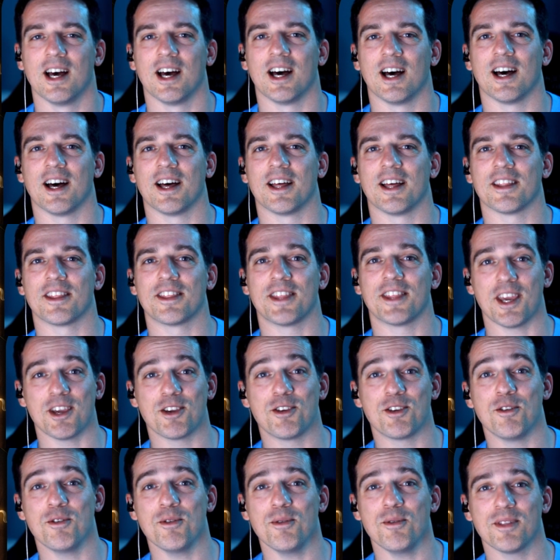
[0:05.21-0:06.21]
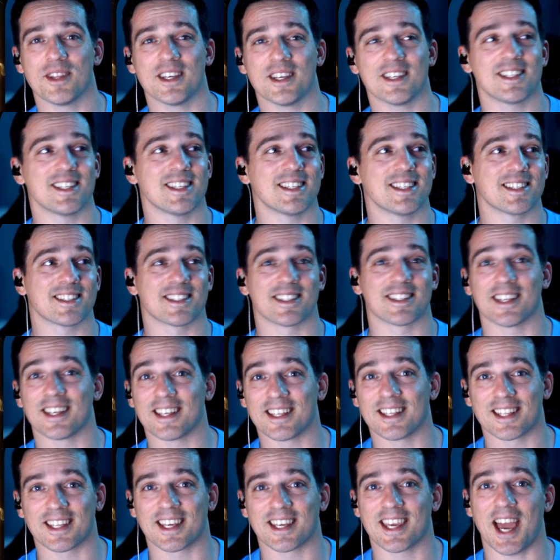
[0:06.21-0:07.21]
Thank you. This is
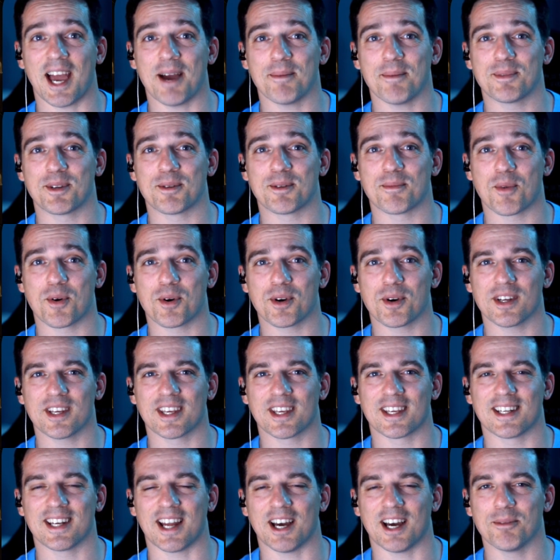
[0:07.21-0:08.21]
Captain Morgan.